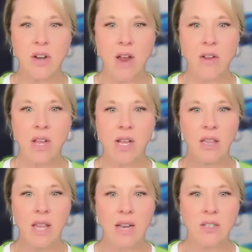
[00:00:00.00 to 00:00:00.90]
are how you
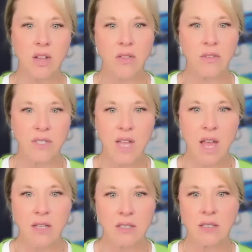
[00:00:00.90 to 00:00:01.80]
collect all those
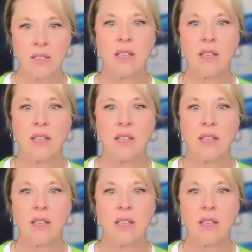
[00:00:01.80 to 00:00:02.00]
dots.